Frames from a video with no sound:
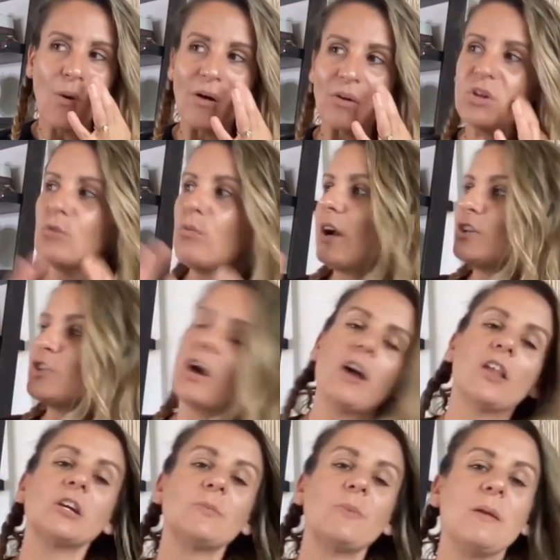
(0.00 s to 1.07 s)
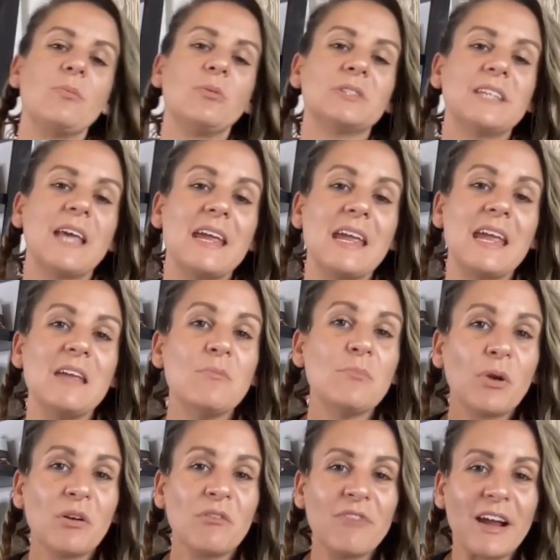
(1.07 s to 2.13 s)
while you watch other people take
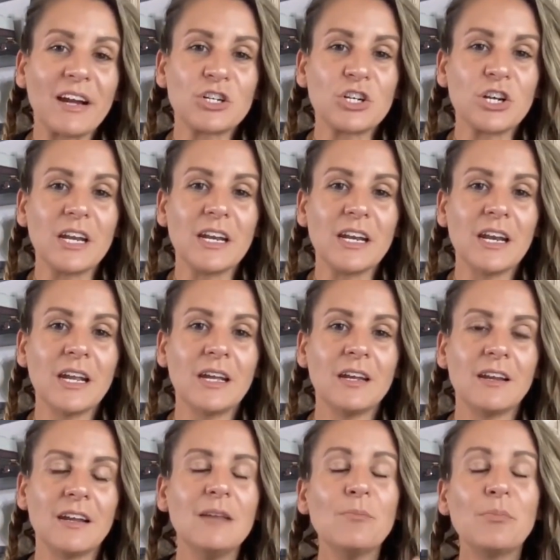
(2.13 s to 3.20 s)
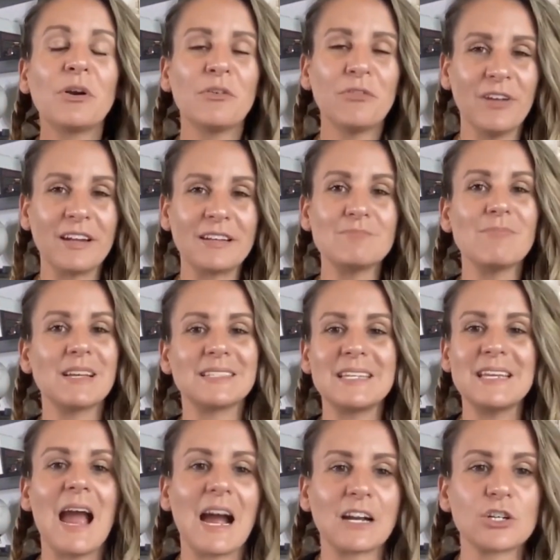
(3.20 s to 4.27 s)
imperfection, imperfect,
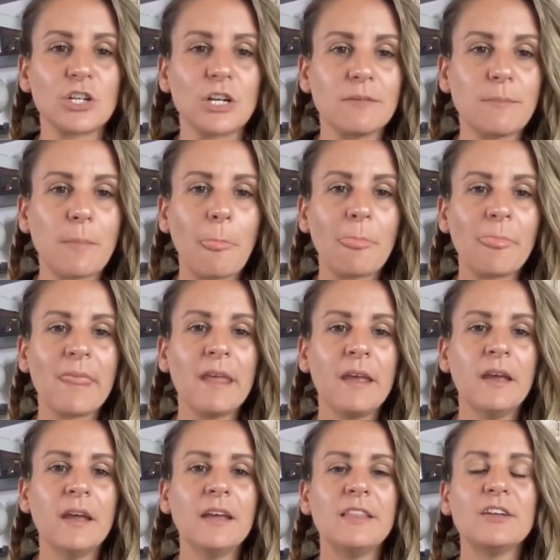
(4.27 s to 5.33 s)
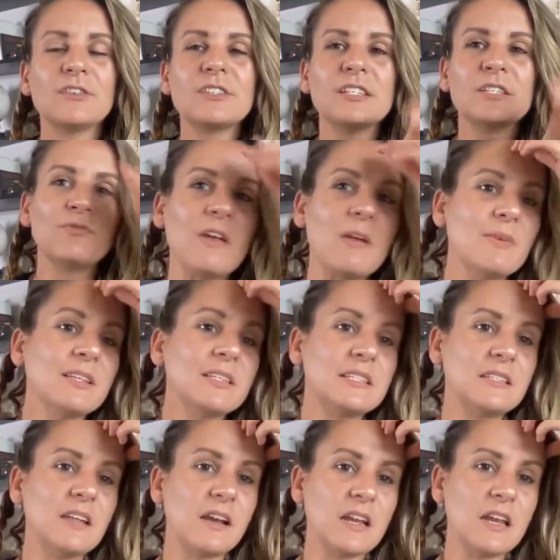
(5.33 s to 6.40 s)
messy action. There's
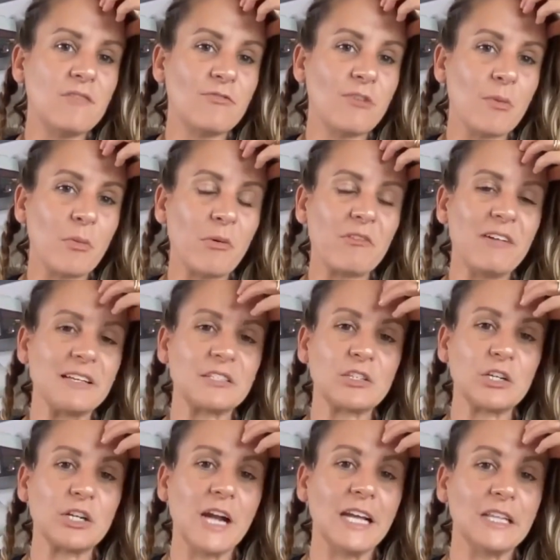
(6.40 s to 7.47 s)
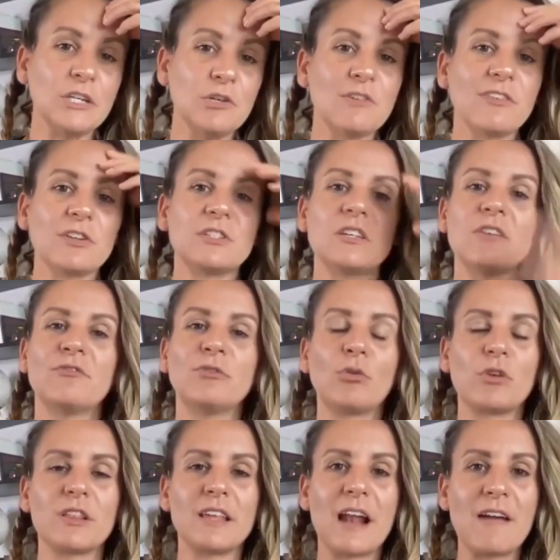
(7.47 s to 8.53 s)
famous study from a professor at the University of
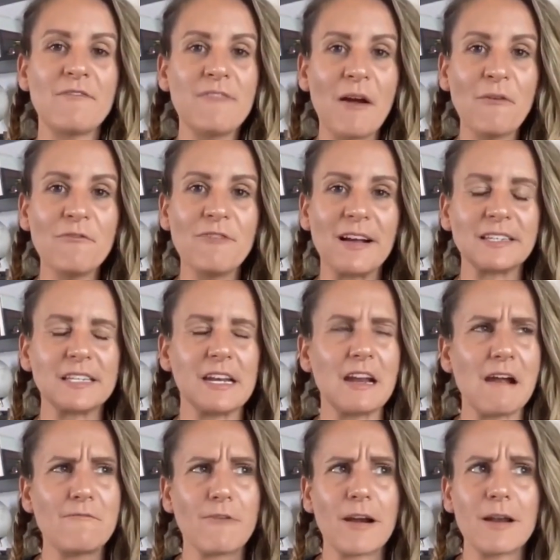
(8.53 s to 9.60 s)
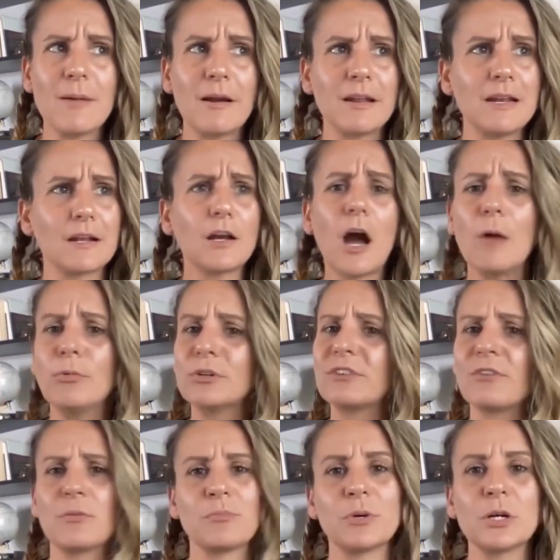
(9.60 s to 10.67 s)
Florida that I found fascinating. I've read about it in a couple
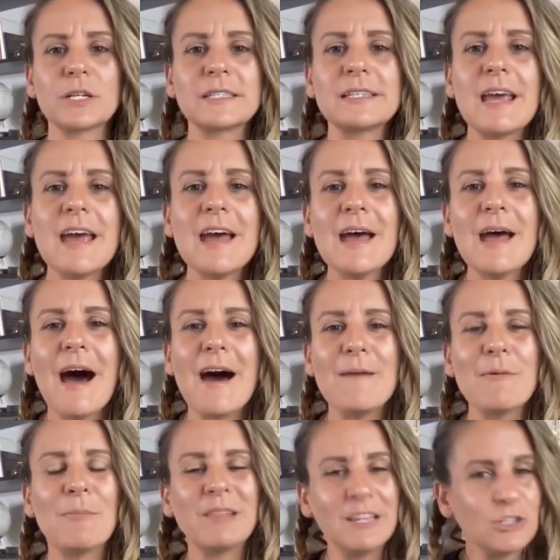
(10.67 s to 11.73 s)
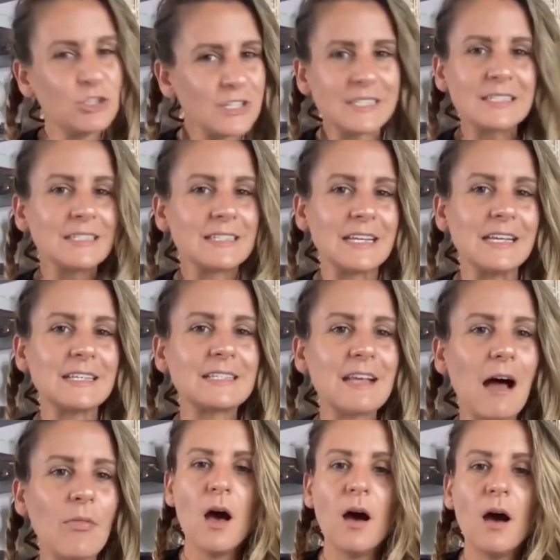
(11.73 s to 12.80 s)
different books, um, but the gist is this
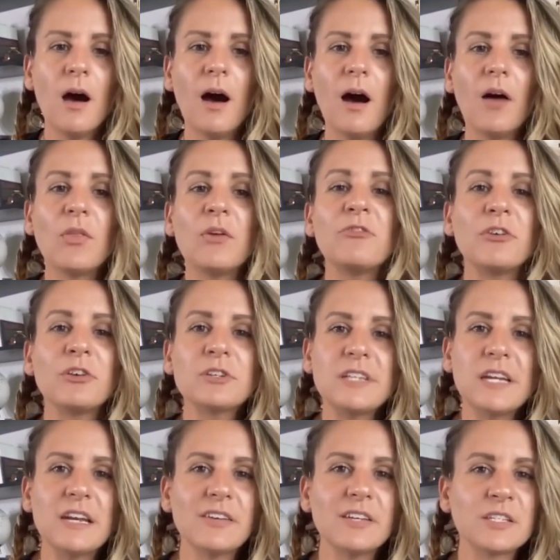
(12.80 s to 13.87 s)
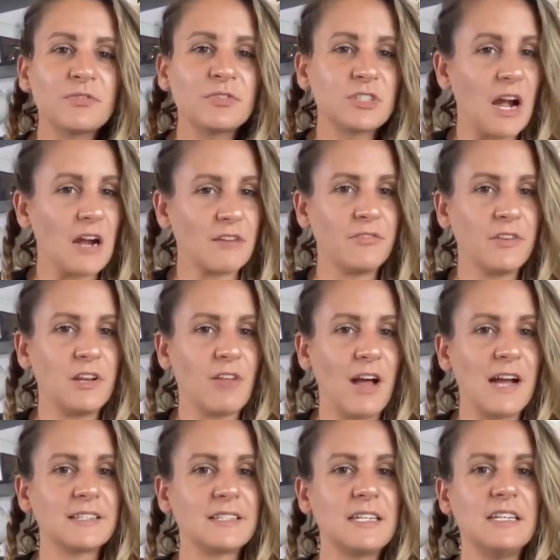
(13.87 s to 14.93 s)
on the first day of his photography
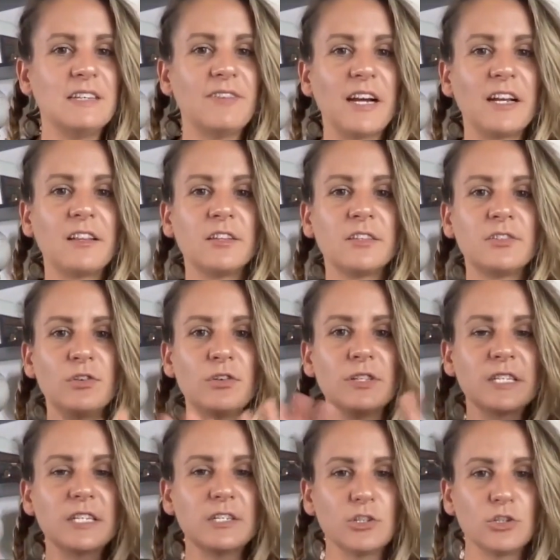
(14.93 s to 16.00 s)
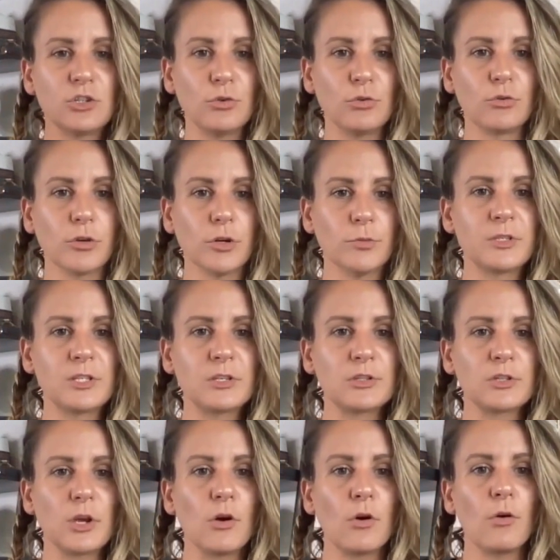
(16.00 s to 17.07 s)
class, he divided the students into two groups.
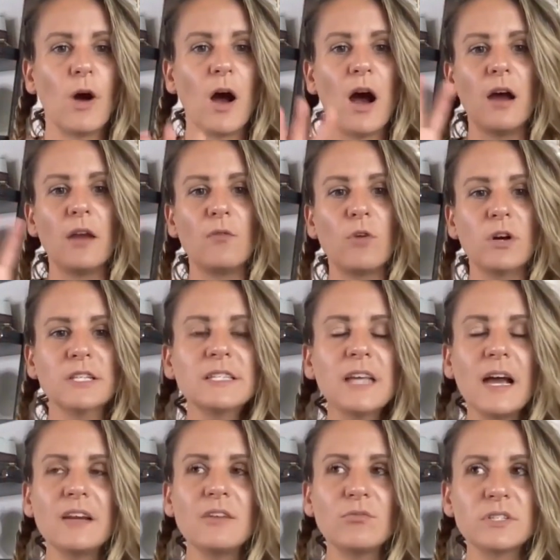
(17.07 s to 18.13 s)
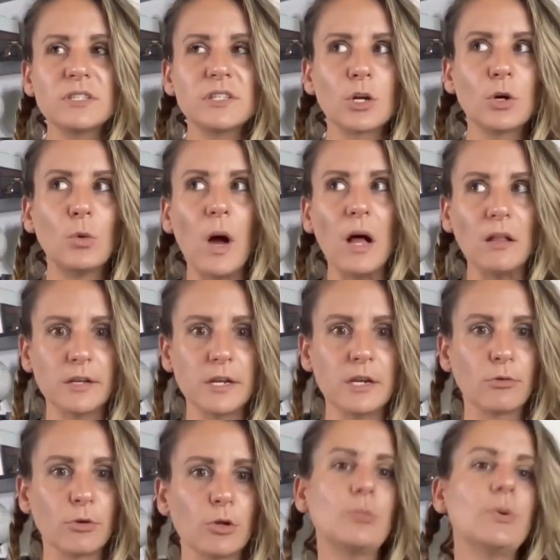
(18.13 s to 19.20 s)
So on one side was the quality
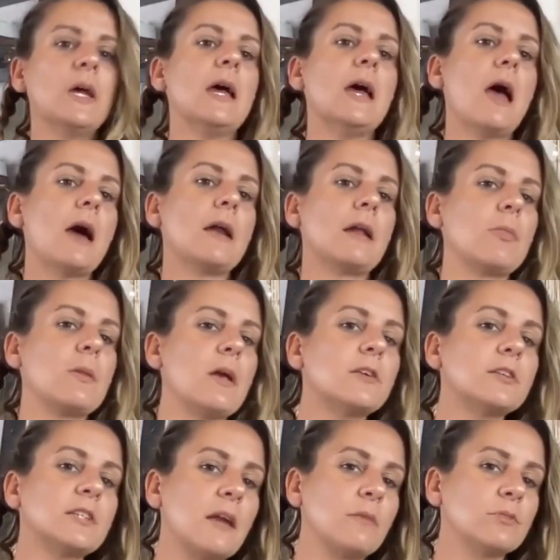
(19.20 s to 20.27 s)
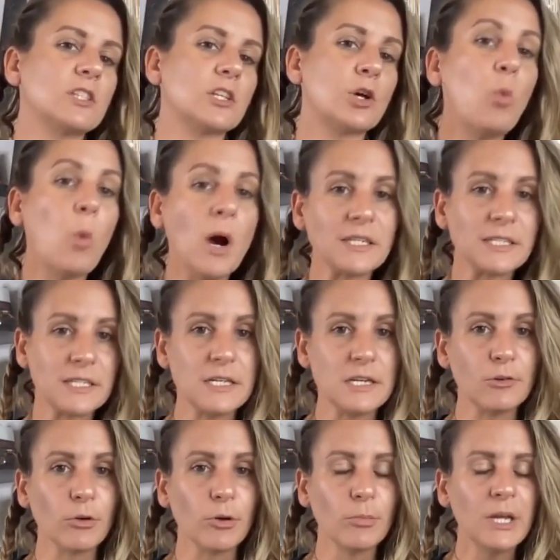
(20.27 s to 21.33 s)
group, and on the other side was the
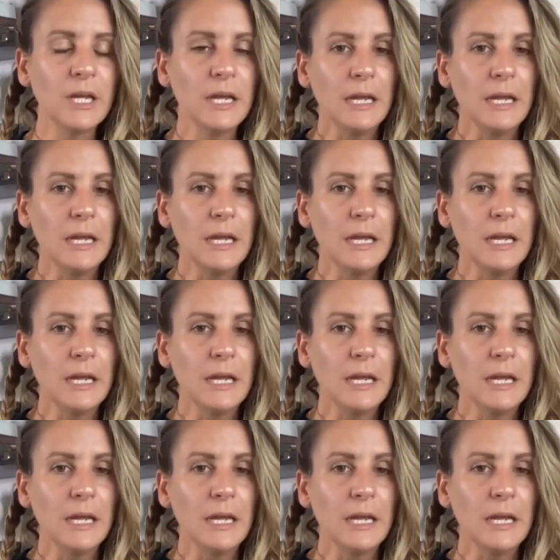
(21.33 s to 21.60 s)
quantity group.